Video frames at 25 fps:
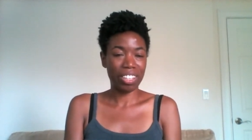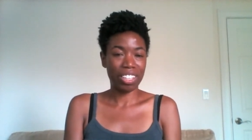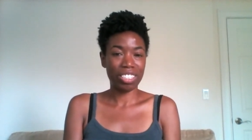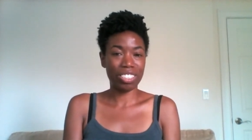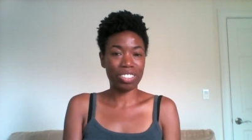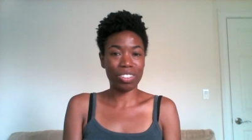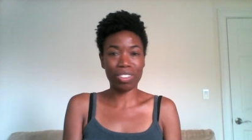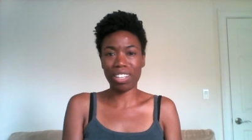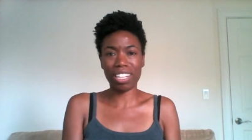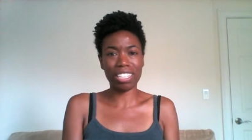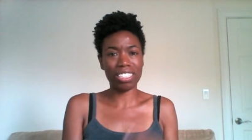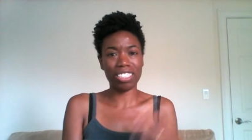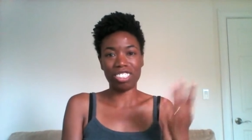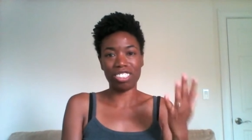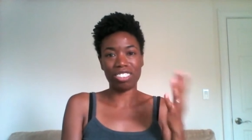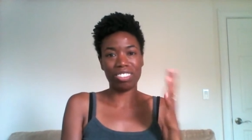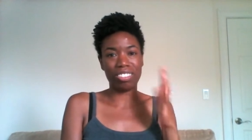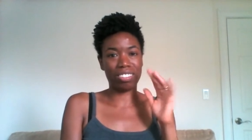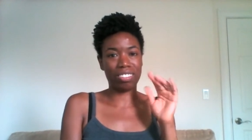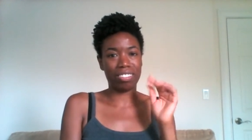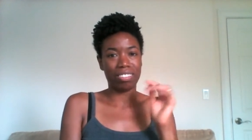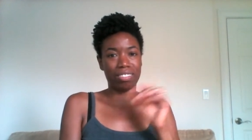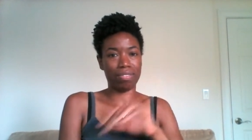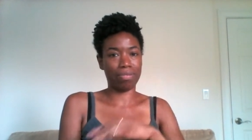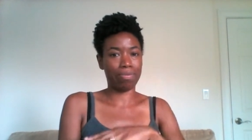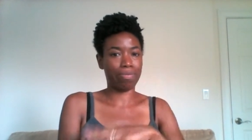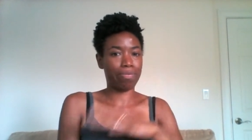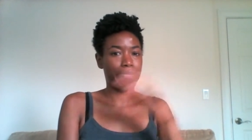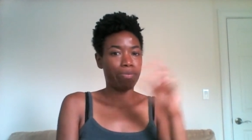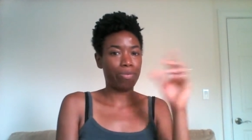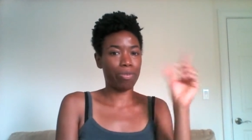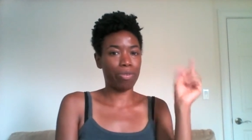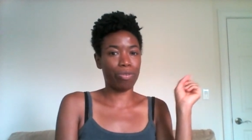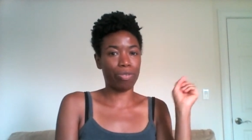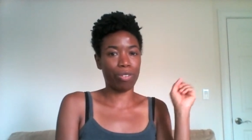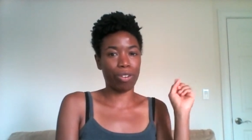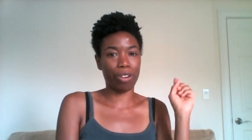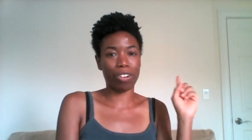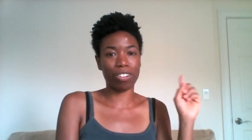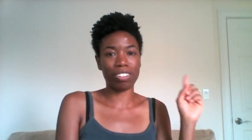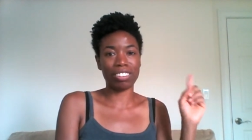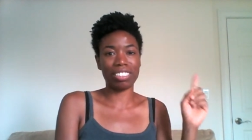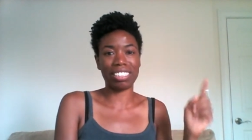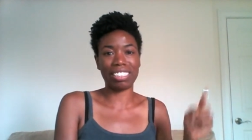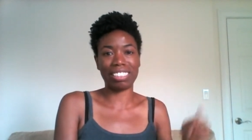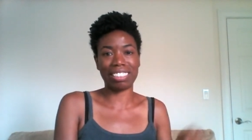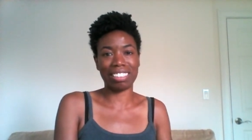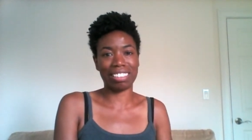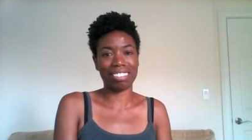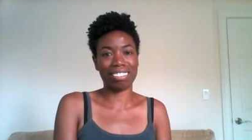So that's just
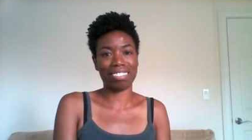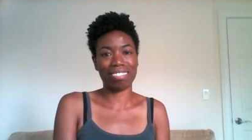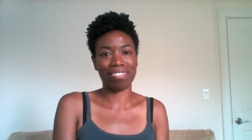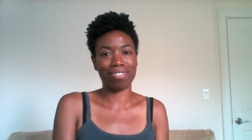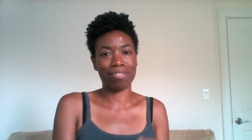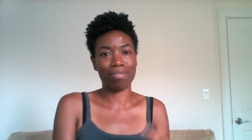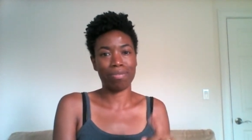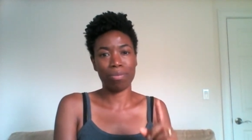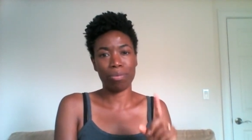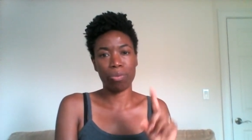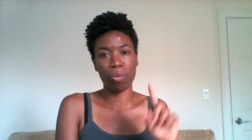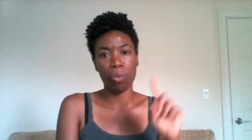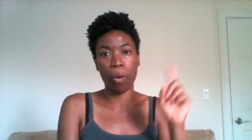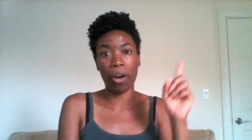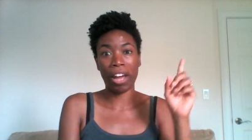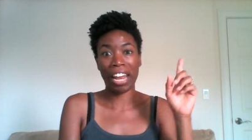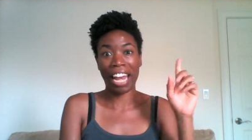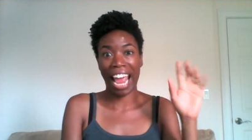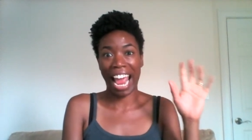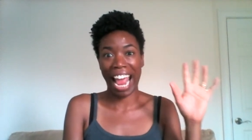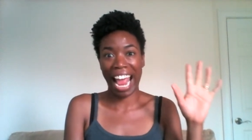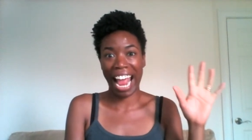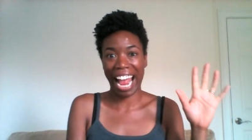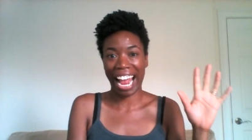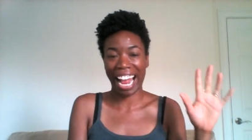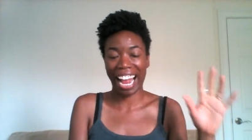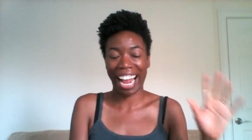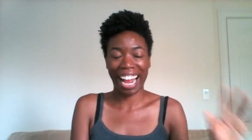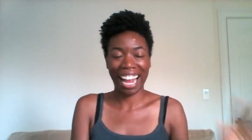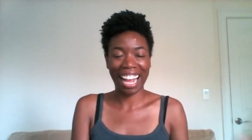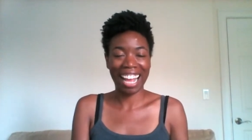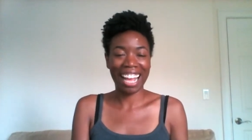first one A.